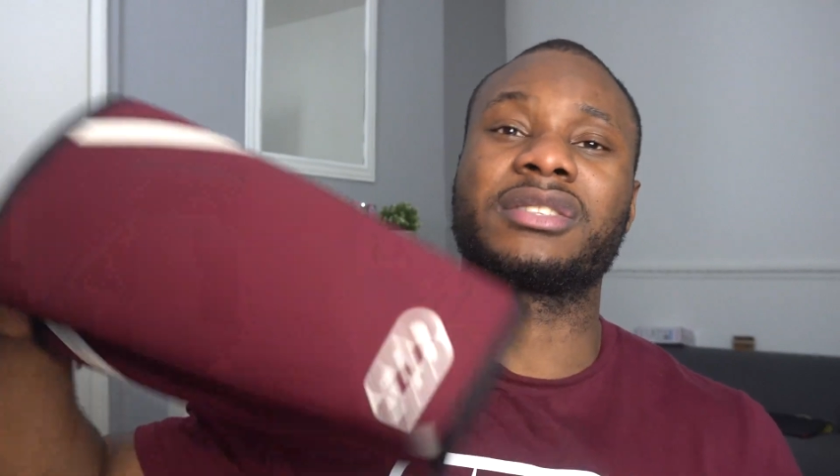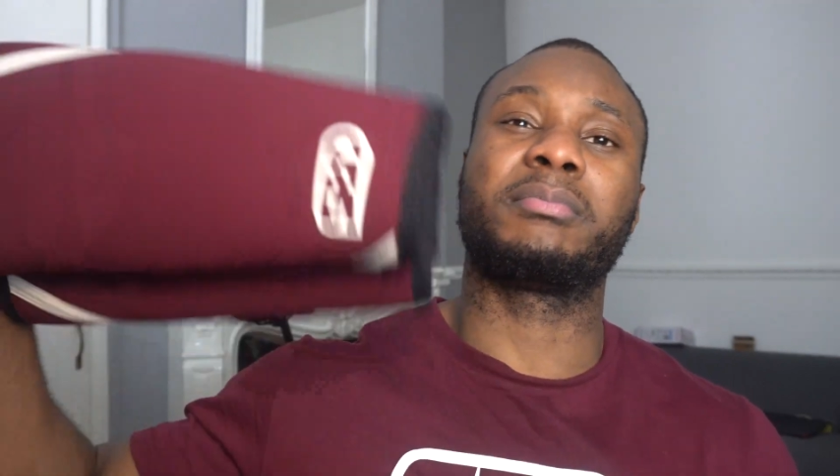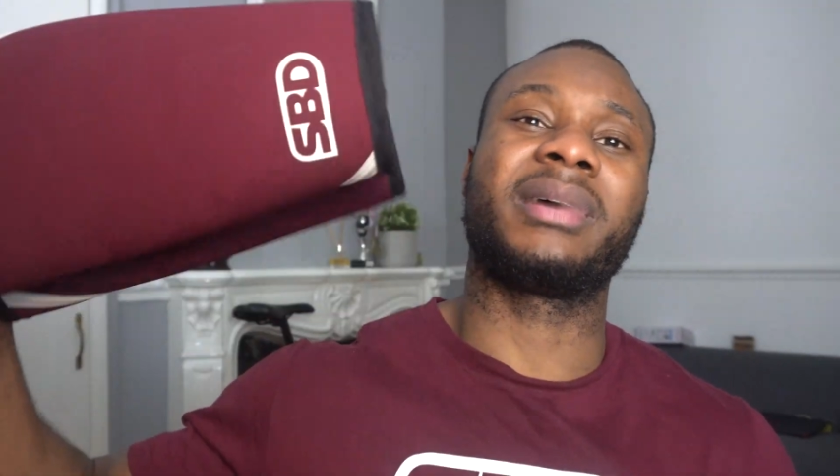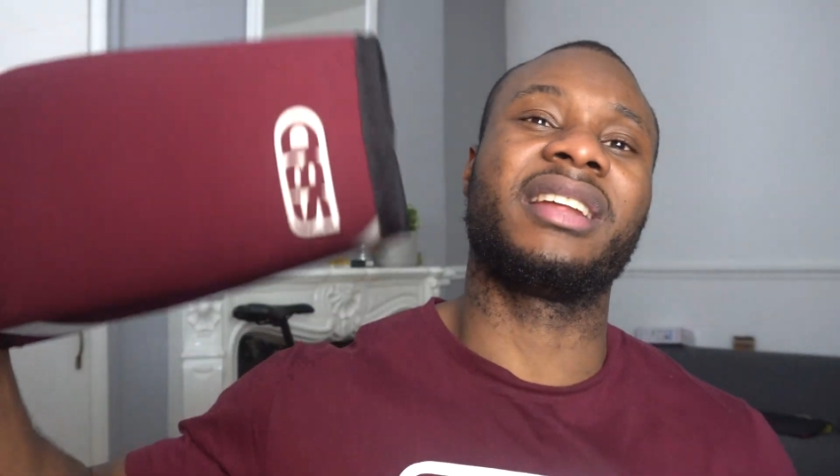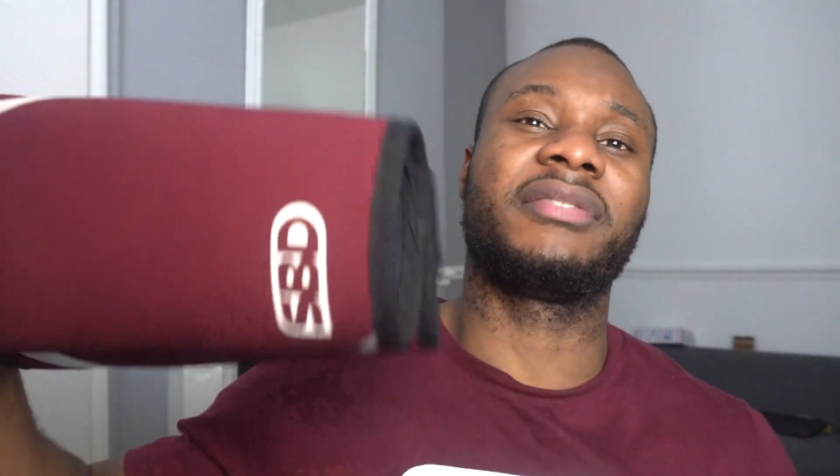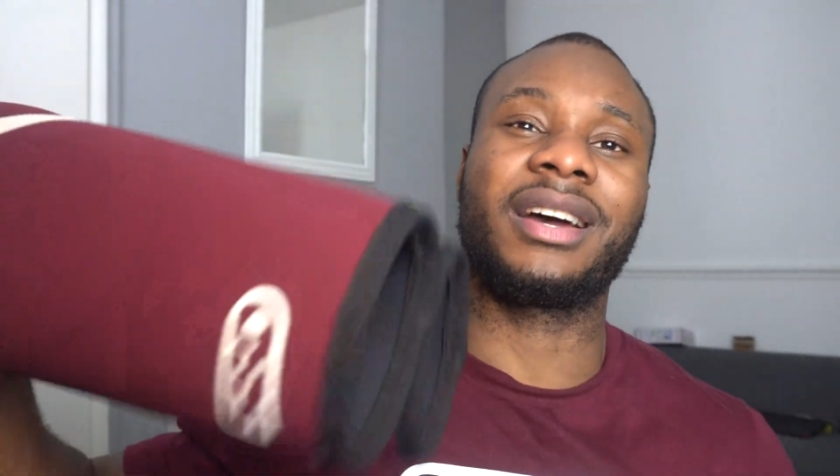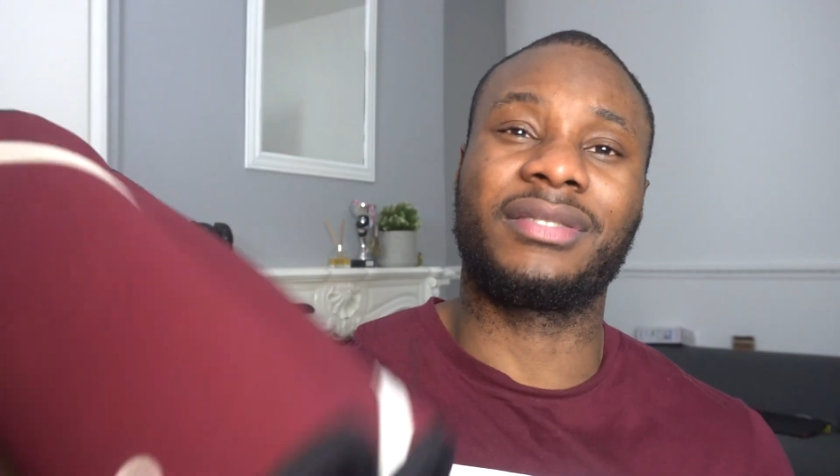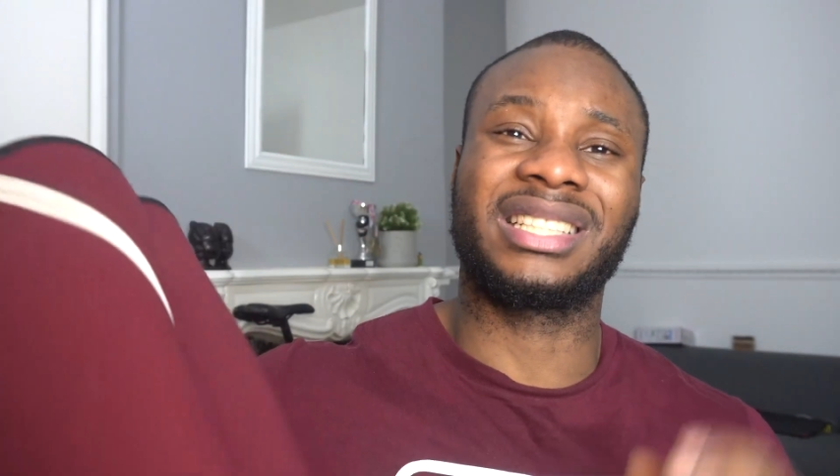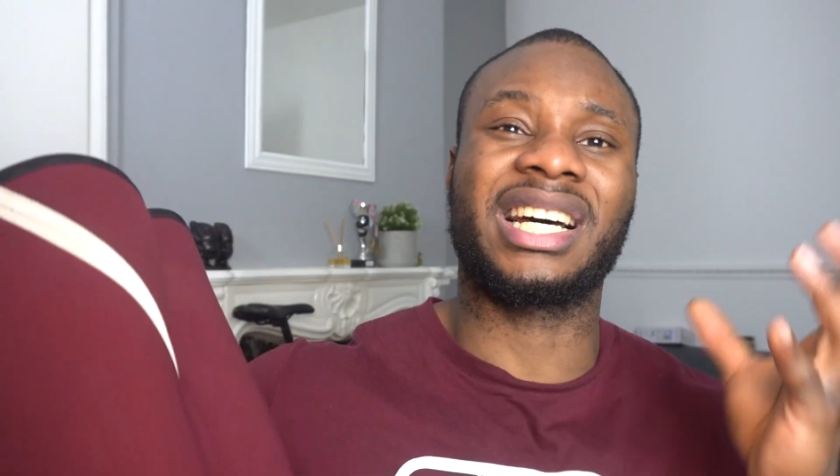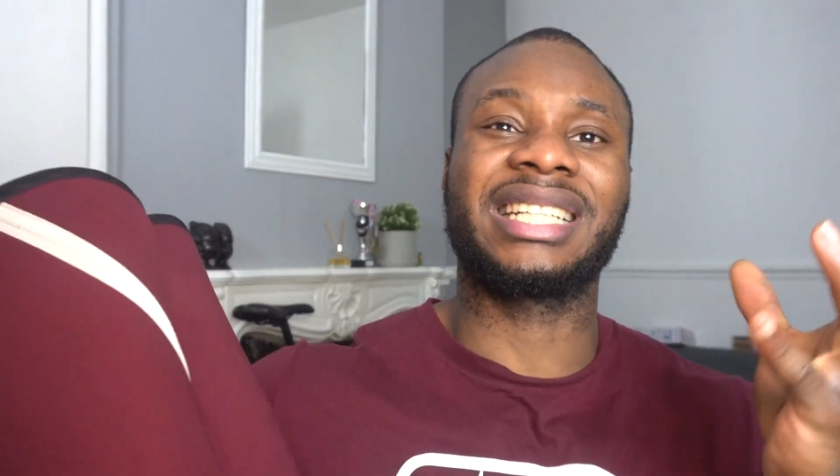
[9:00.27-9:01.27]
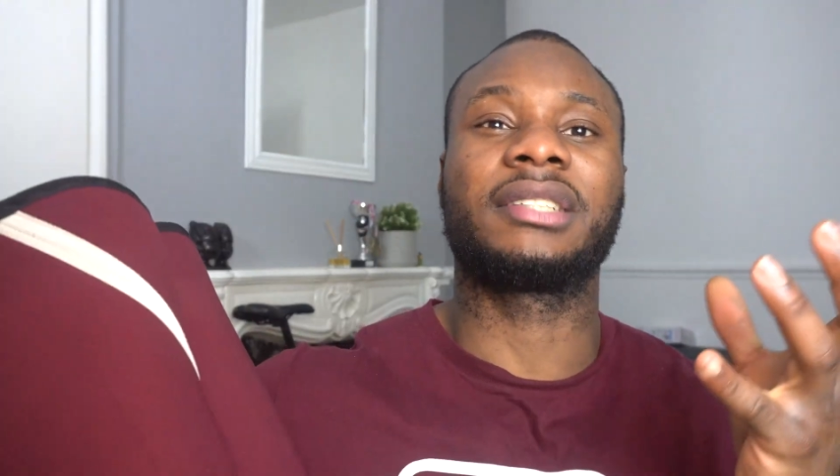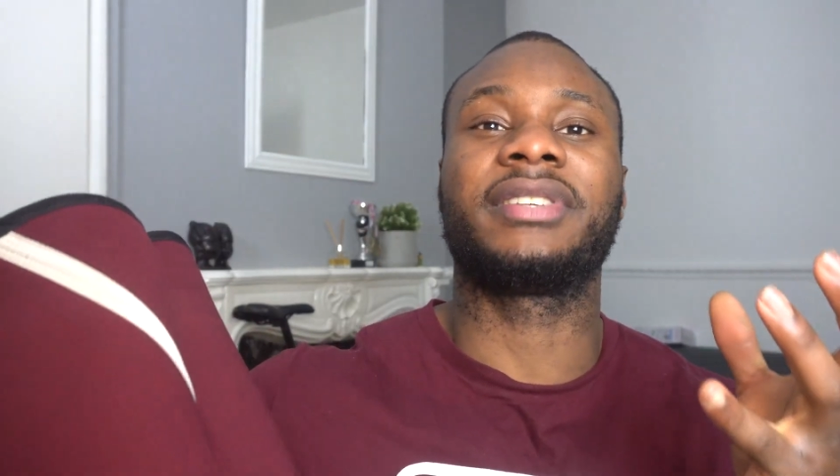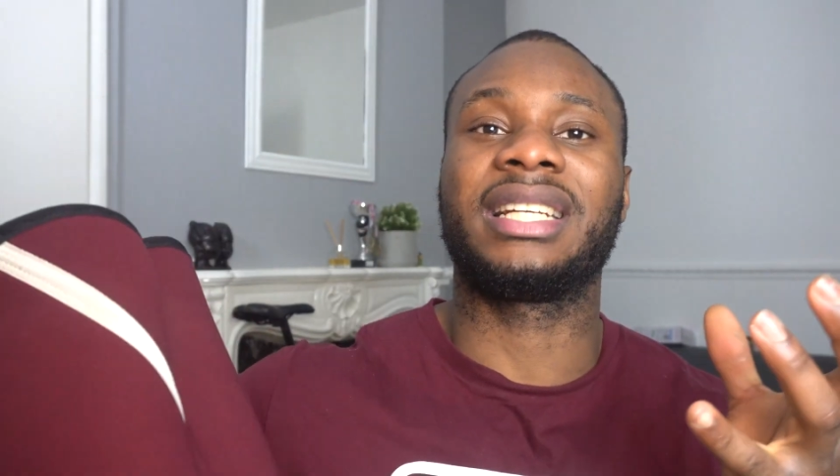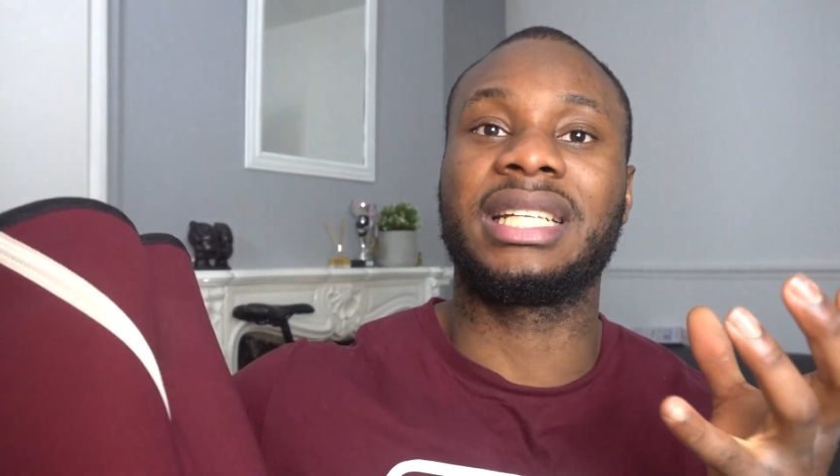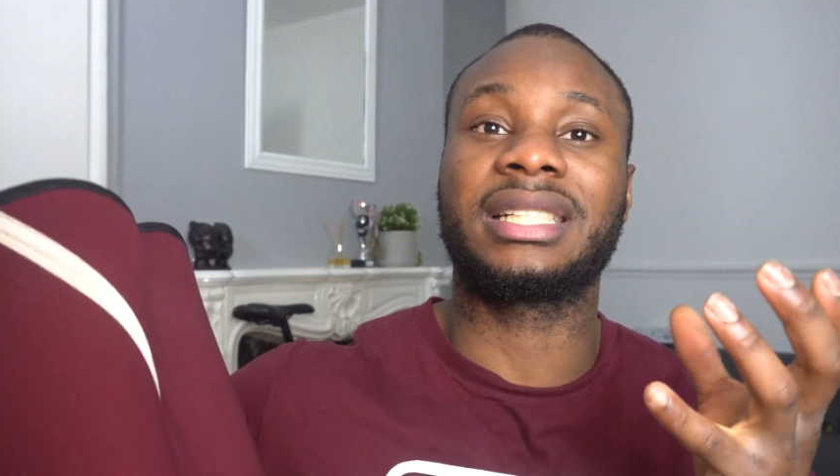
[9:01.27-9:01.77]
some benefit out of a tighter
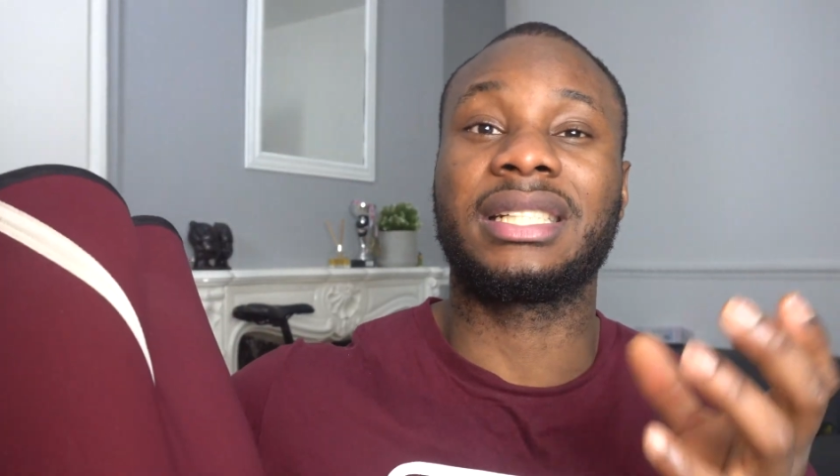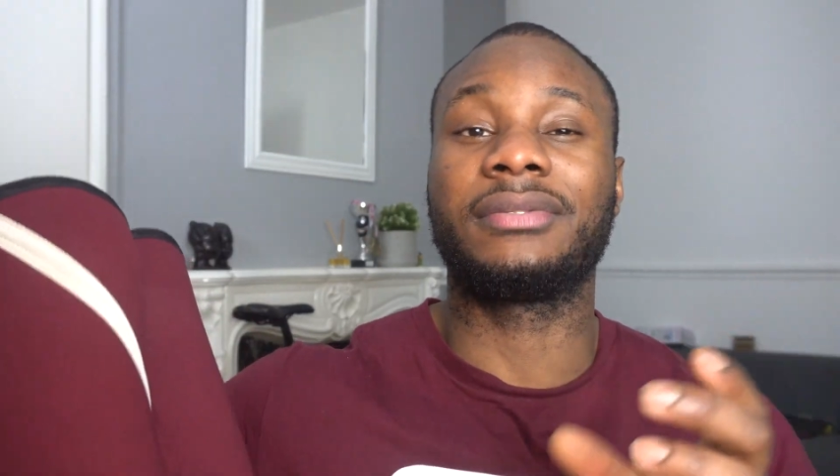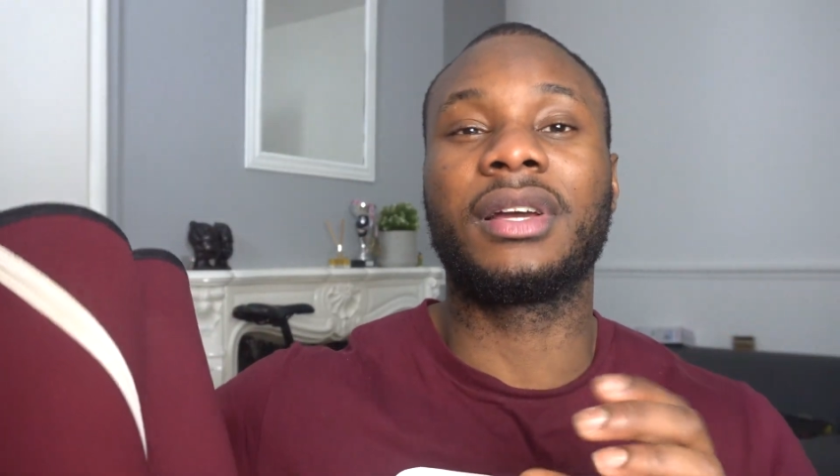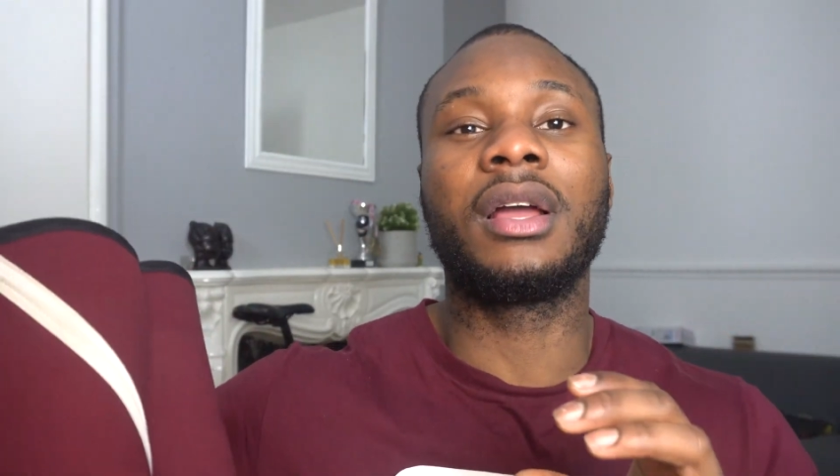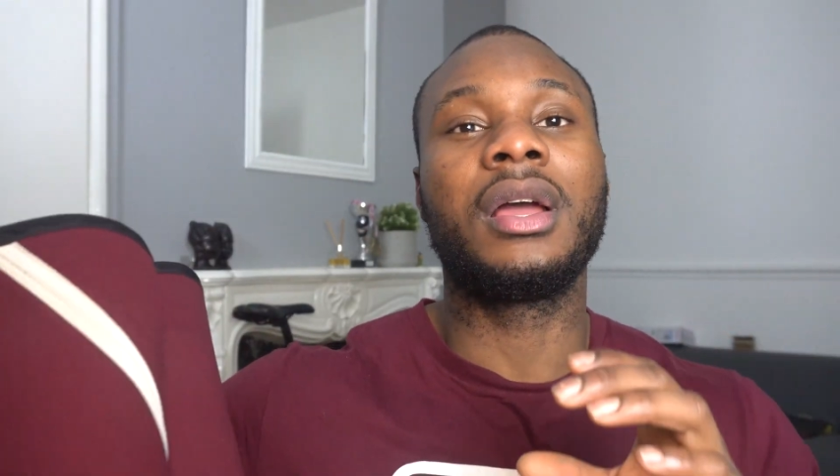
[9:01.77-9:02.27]
fit knee sleeve.